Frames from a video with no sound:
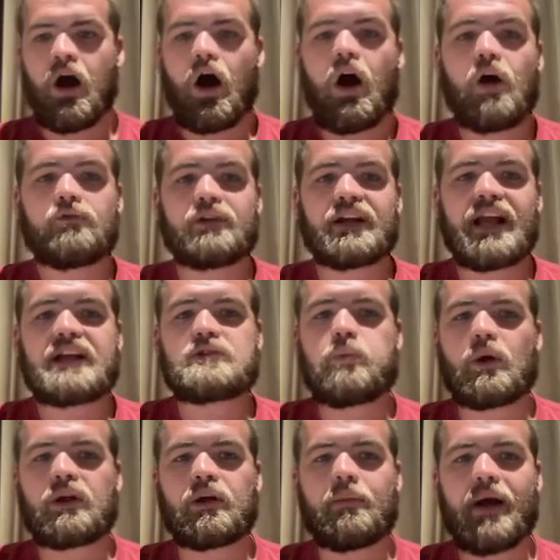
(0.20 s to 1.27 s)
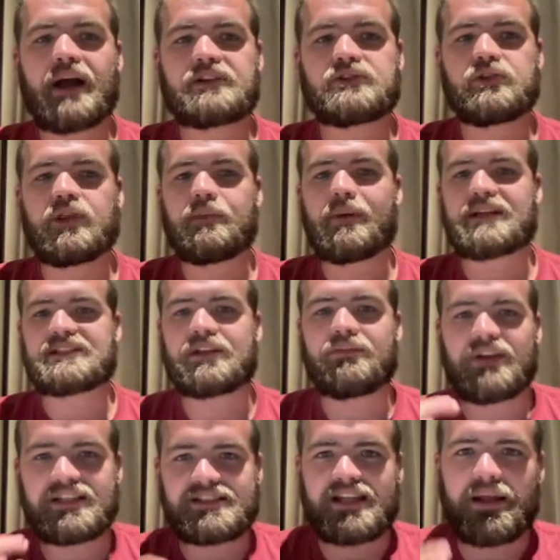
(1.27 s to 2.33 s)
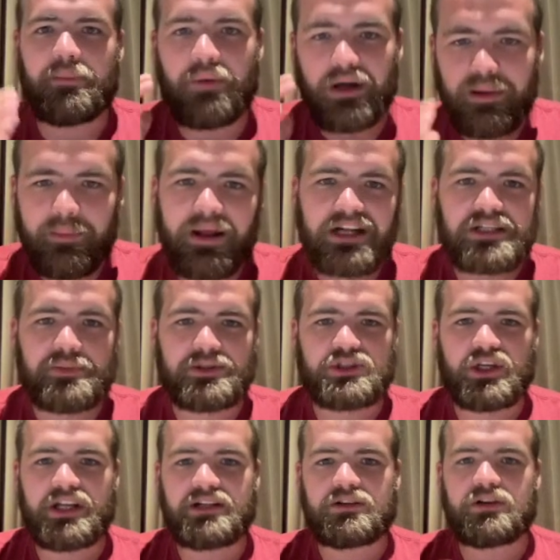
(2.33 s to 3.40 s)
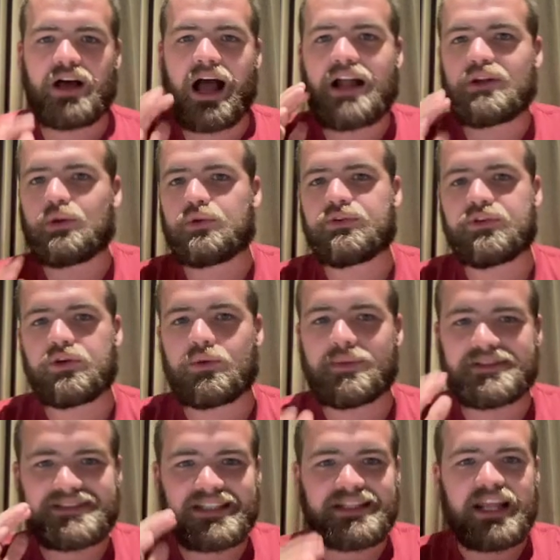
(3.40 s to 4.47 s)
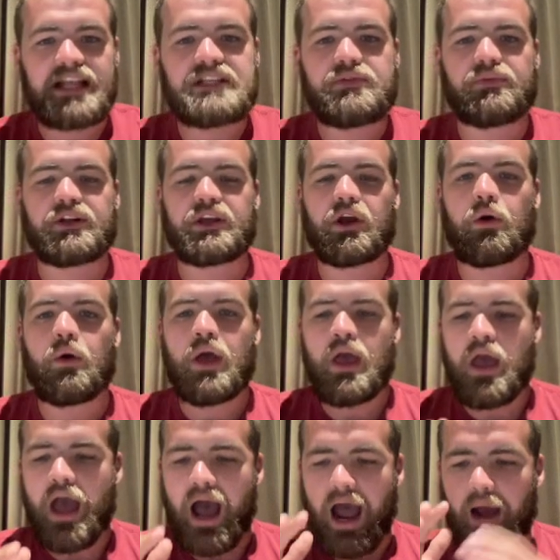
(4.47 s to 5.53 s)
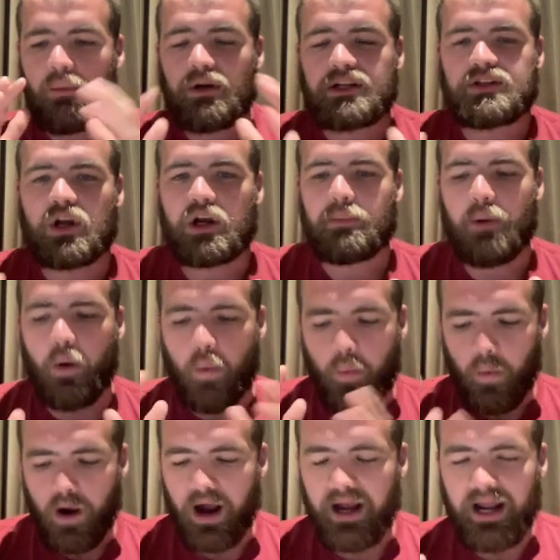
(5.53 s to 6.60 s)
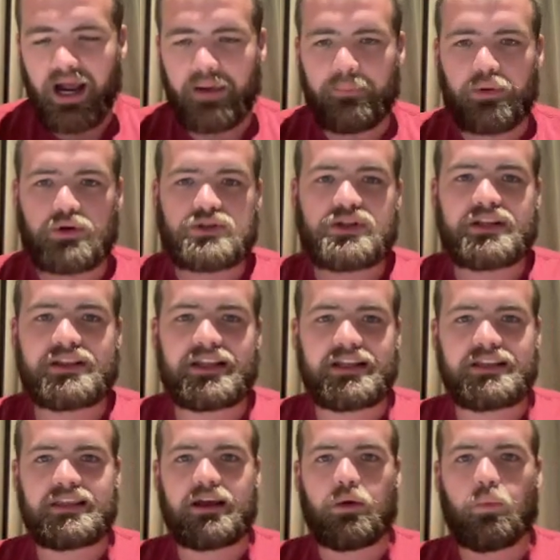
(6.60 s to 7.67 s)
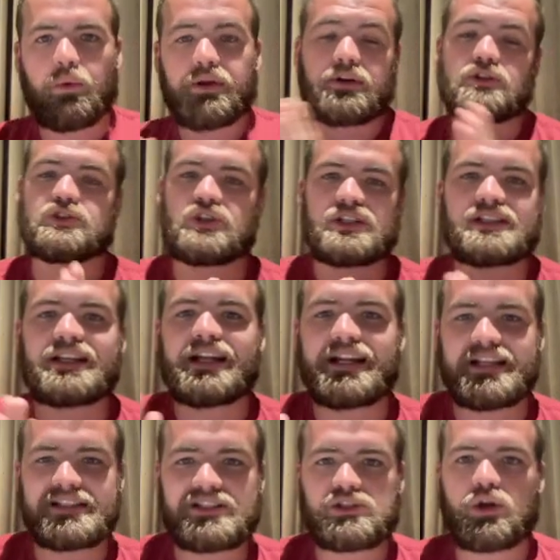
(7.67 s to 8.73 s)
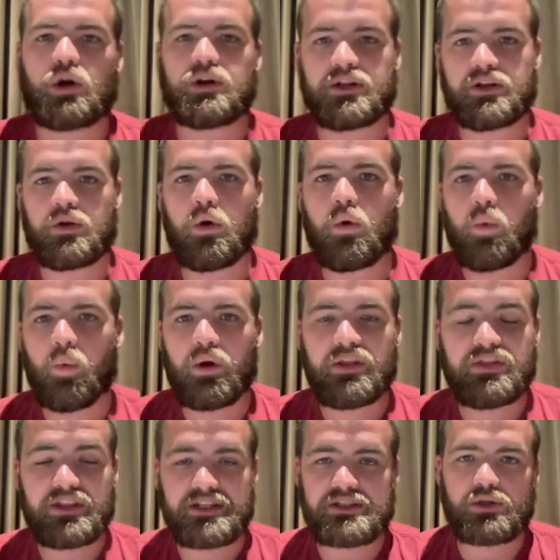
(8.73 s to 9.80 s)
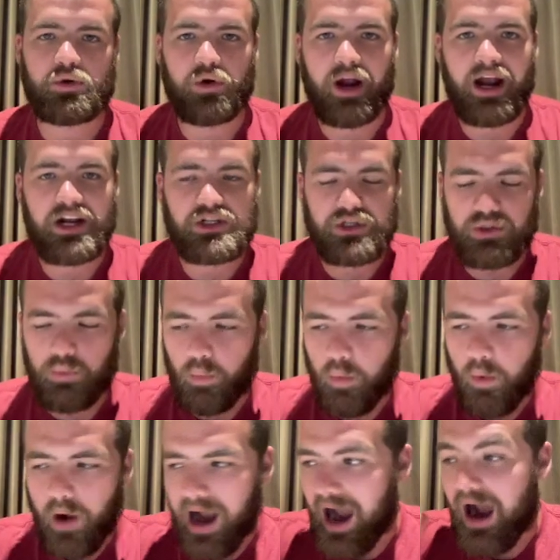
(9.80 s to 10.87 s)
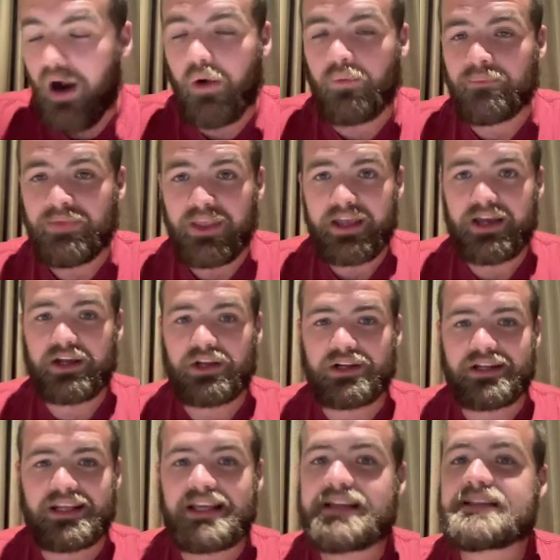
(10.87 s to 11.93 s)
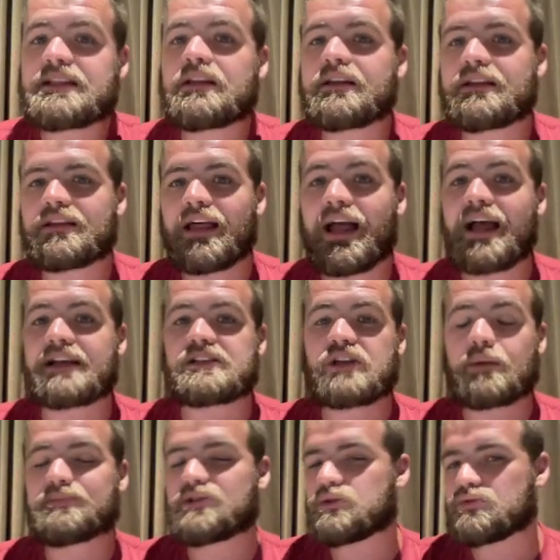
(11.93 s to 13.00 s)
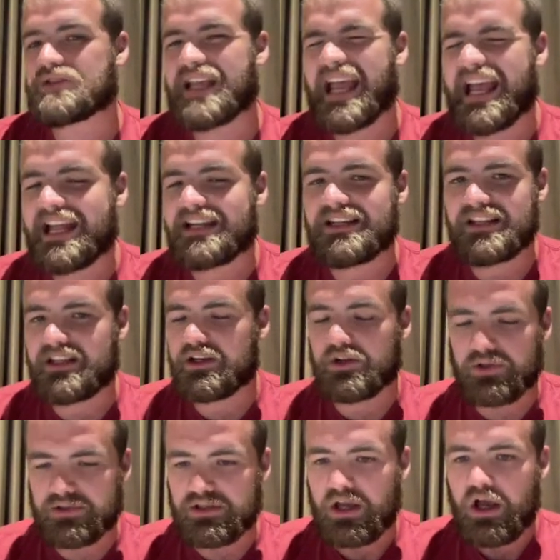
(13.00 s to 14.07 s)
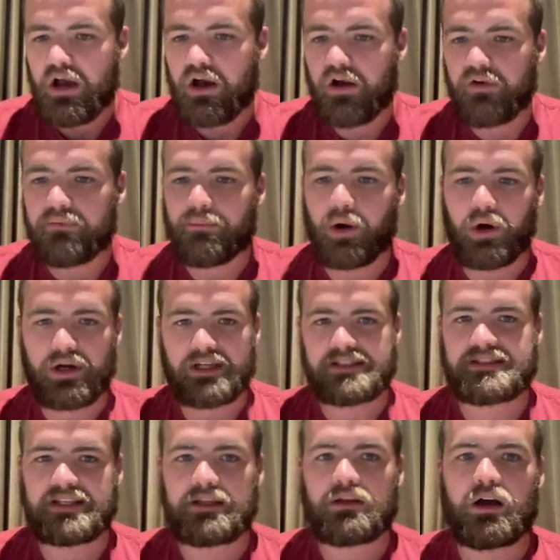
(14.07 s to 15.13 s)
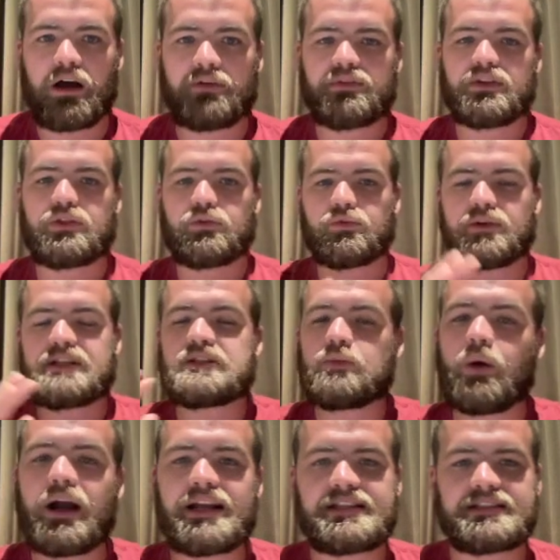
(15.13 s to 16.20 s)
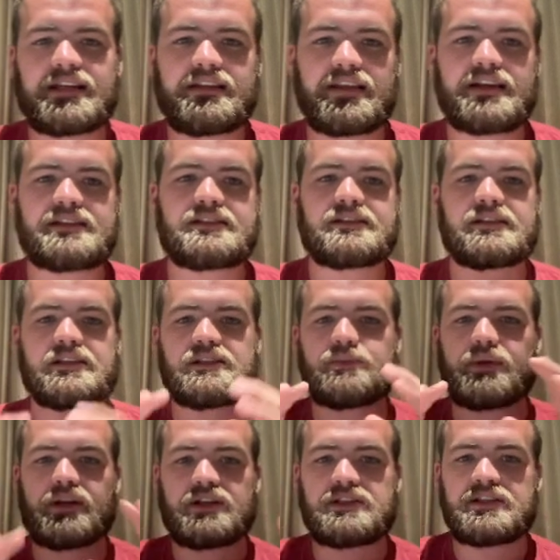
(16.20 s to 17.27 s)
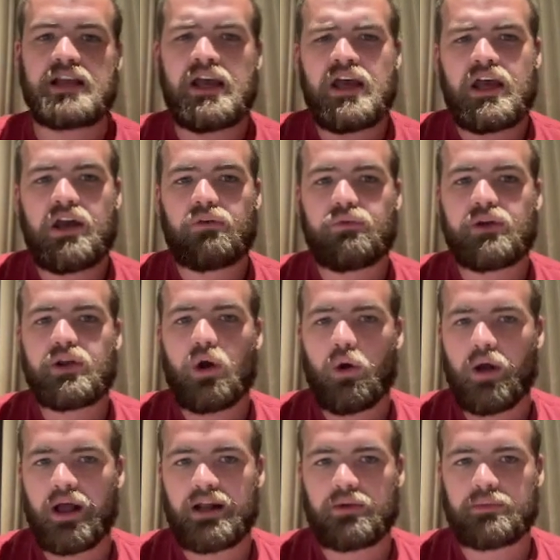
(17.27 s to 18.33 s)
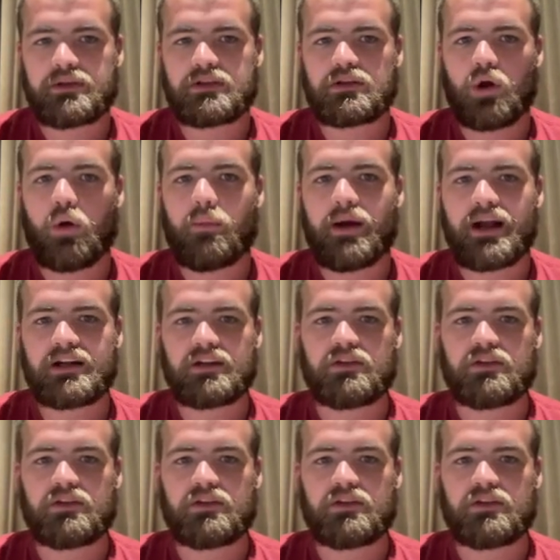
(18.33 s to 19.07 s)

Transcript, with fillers: Alrighty guys, welcome back to the Best Investing Money Management channel on YouTube. In today's video, I want to talk about why I personally think that we are just getting started with this crash and how it could easily last up to ten years of market sell-off. And the reason why I say this is because if we go ahead and we go back